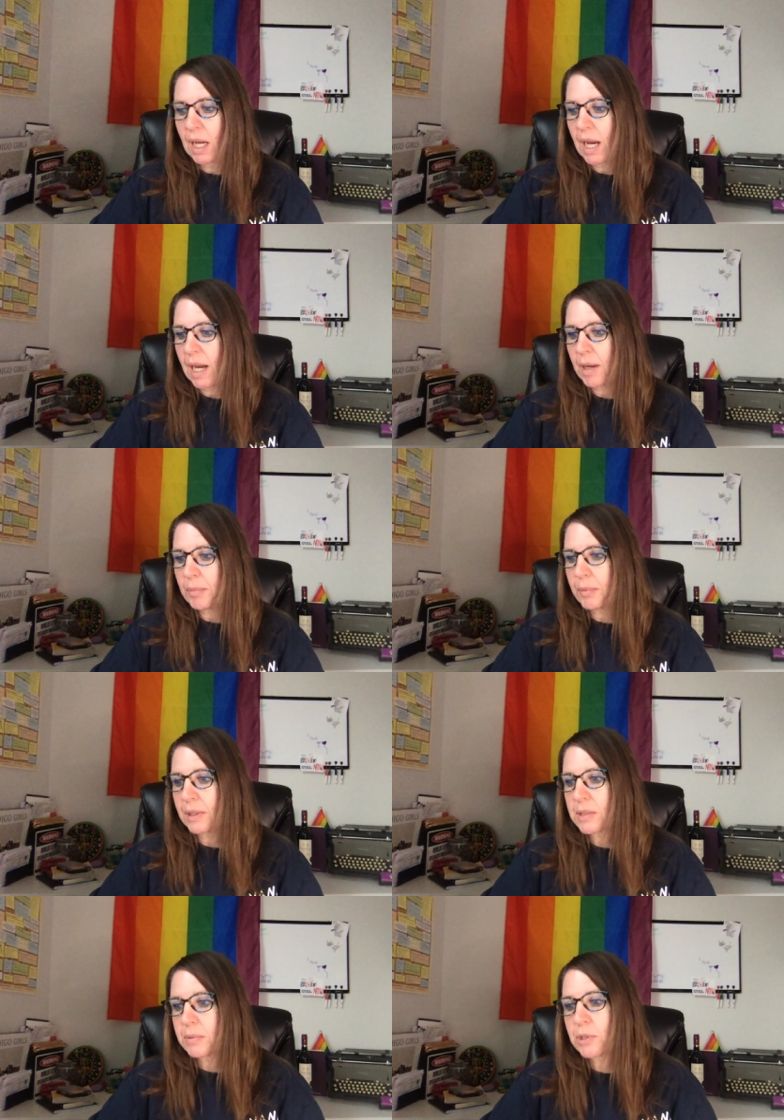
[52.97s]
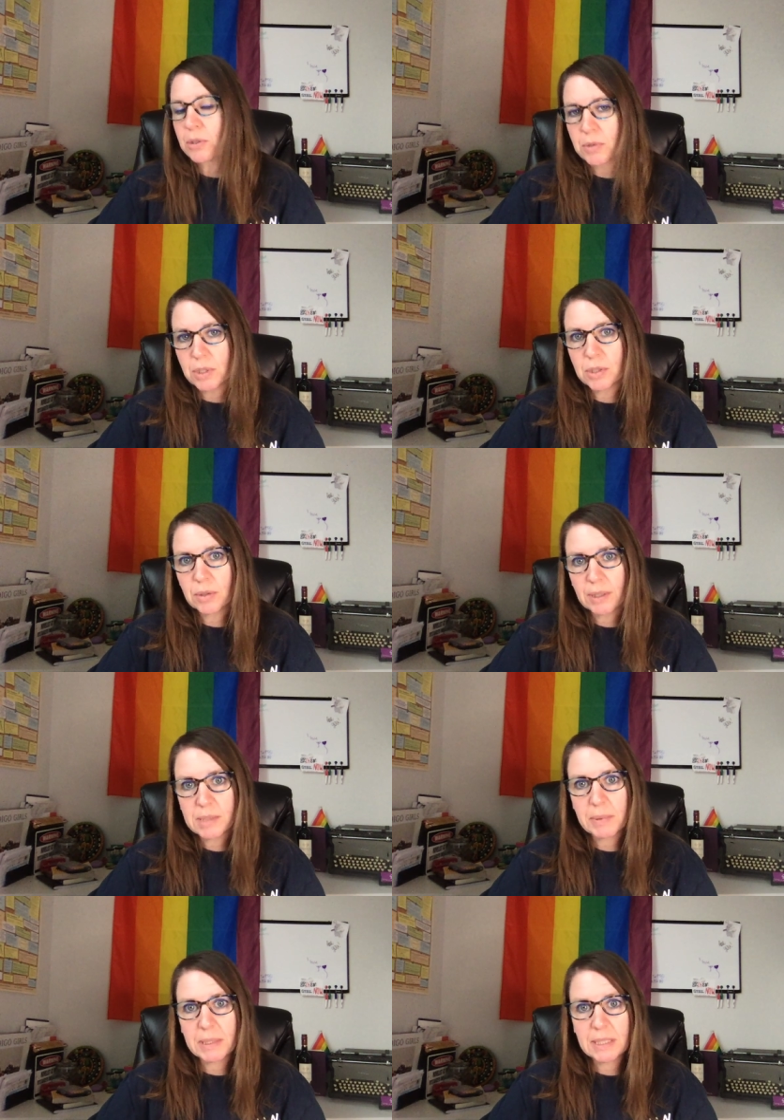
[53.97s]
um, things we choose to do, like
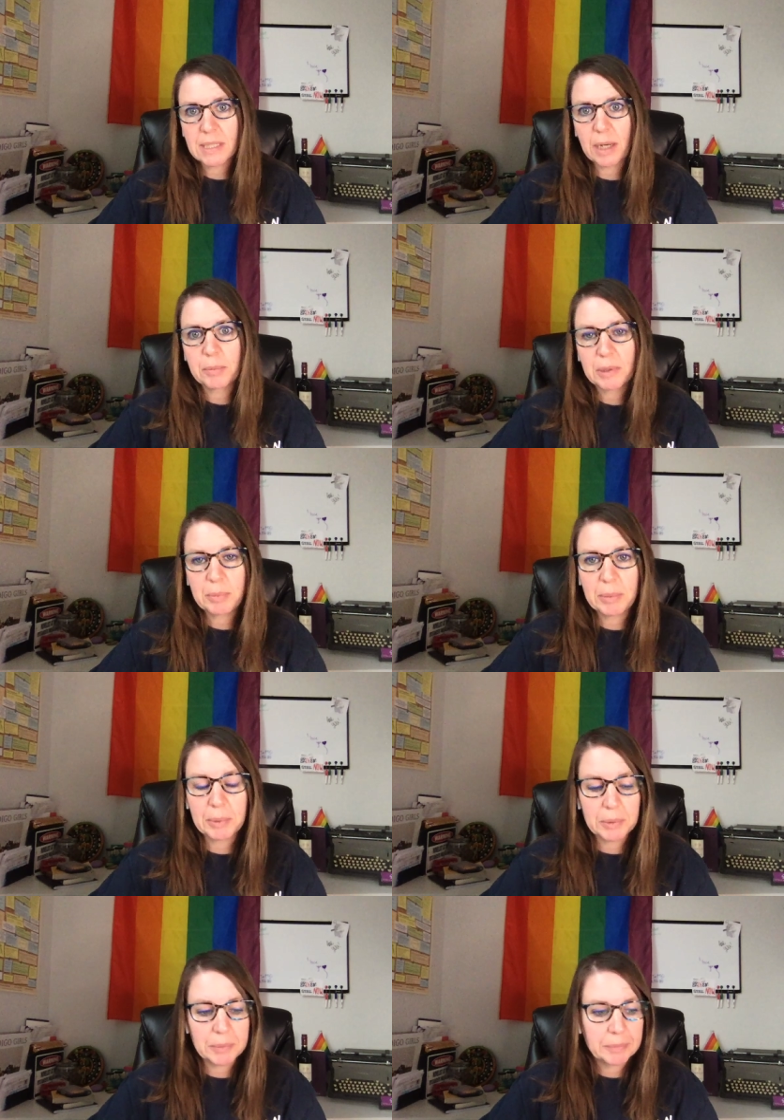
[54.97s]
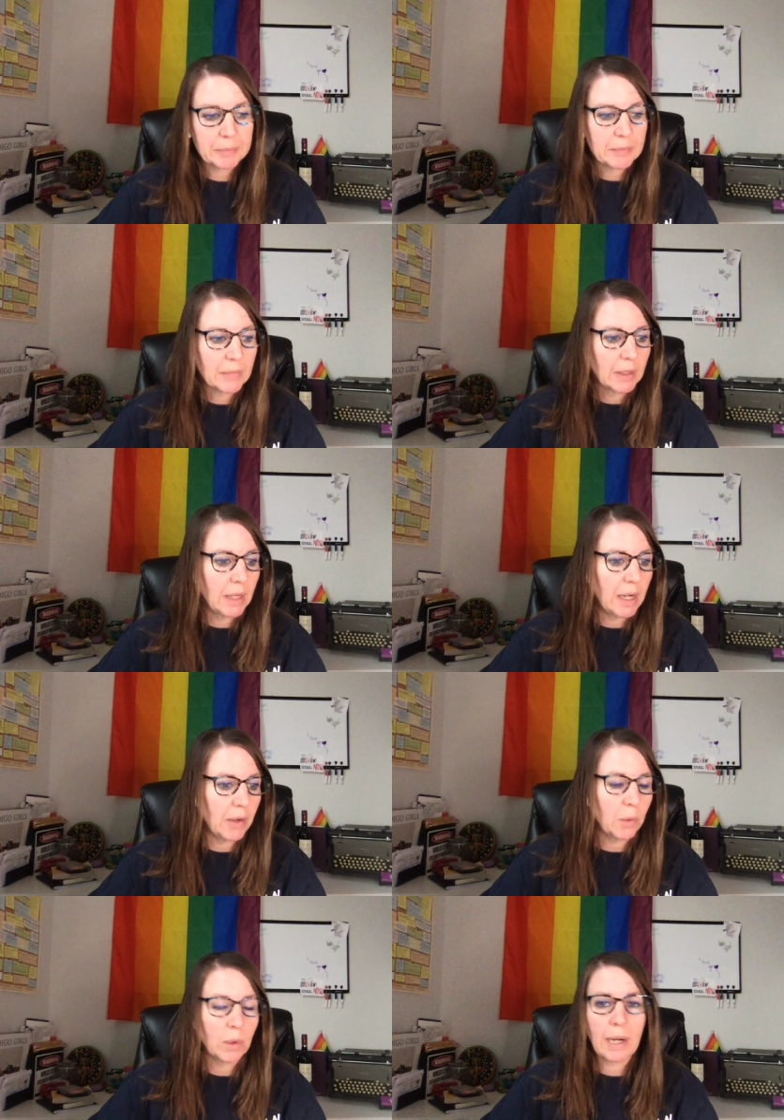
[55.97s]
spending time with people
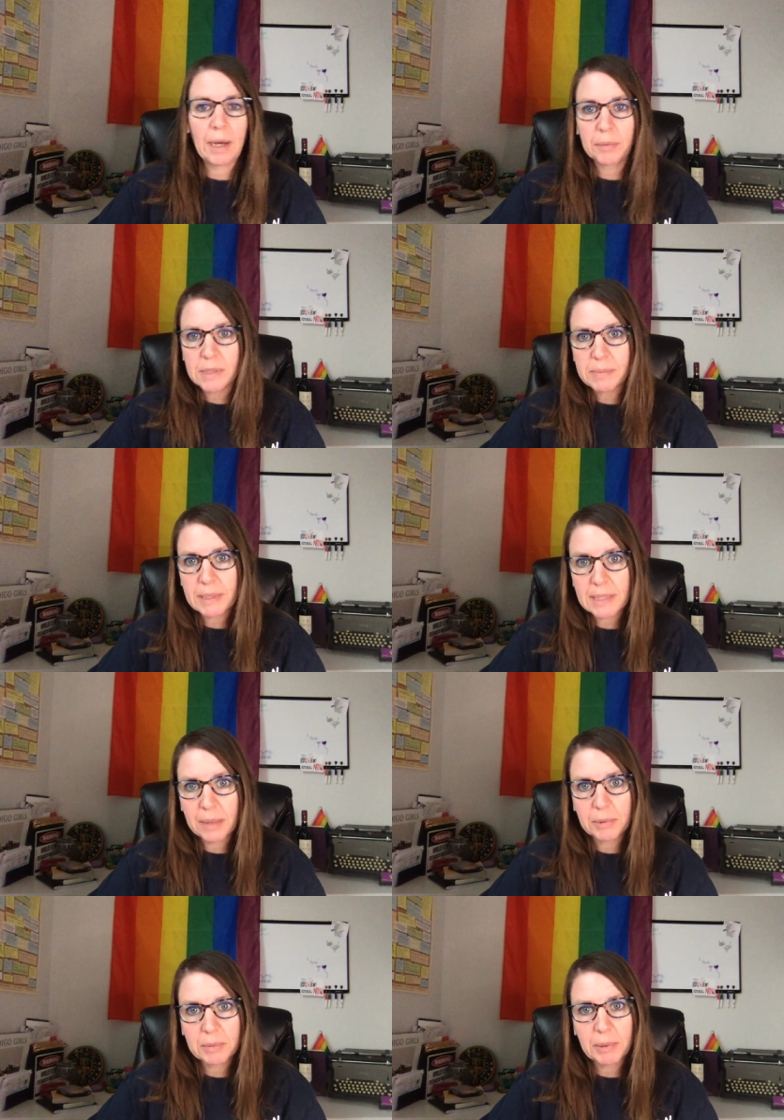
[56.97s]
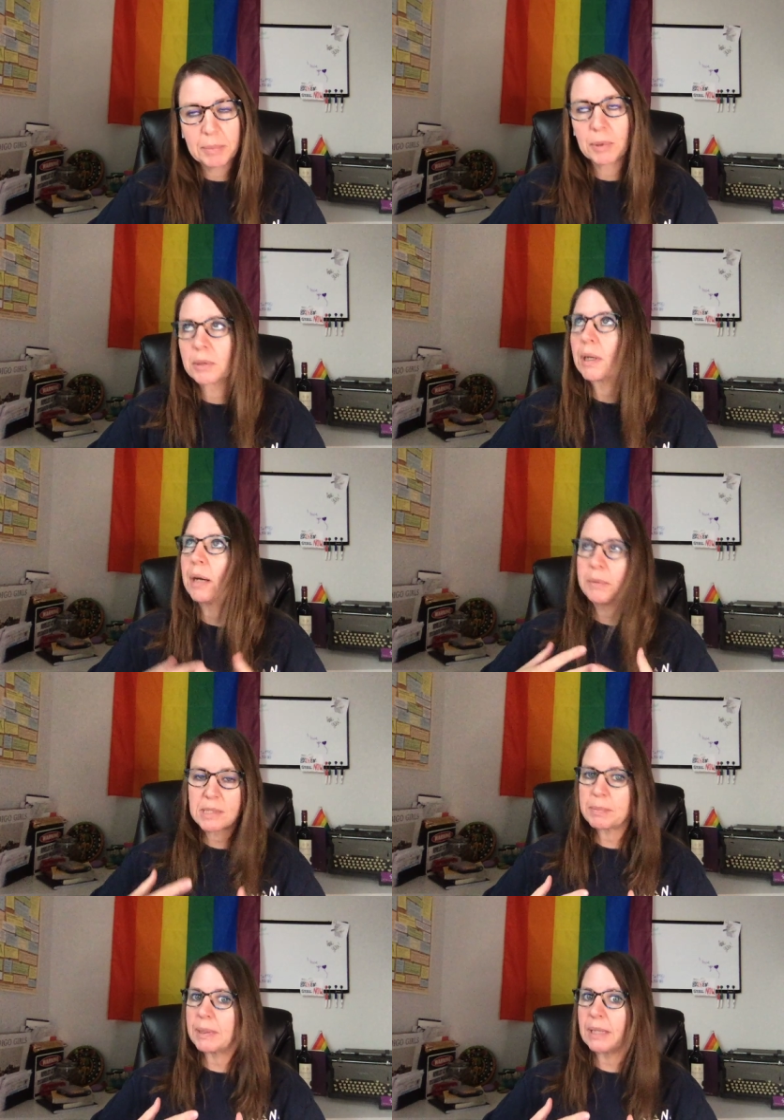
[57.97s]
uh, or how we spend time with people or how we
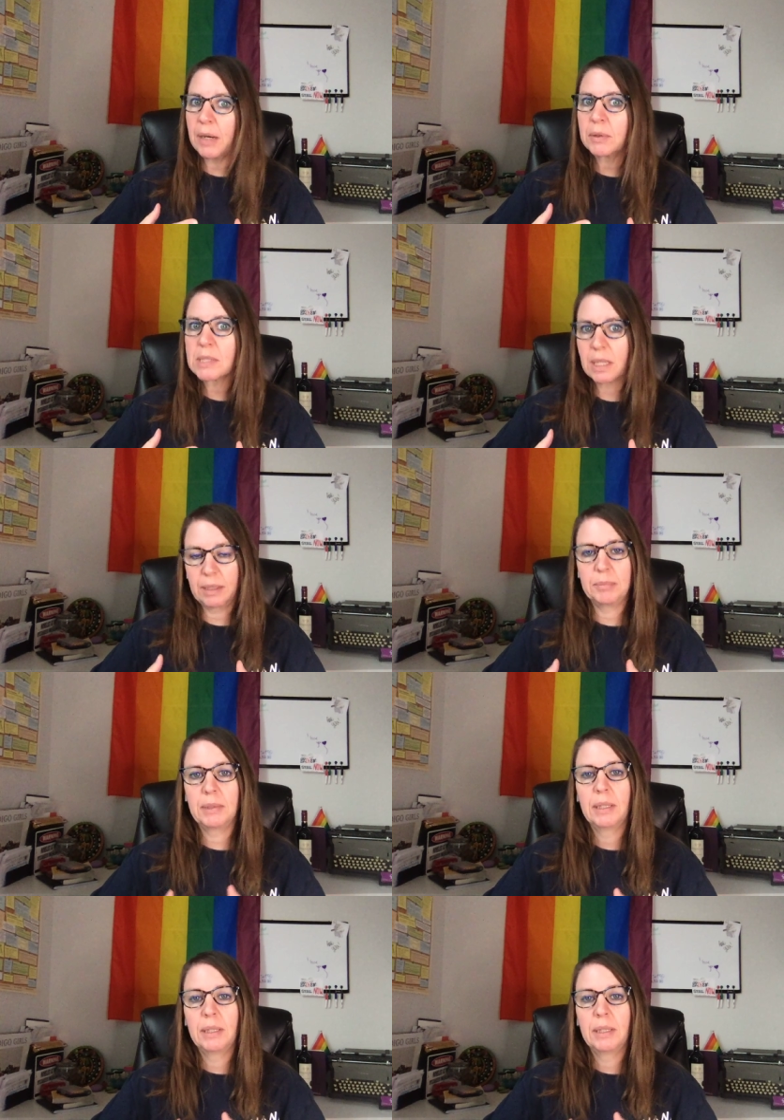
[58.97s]
spend our time.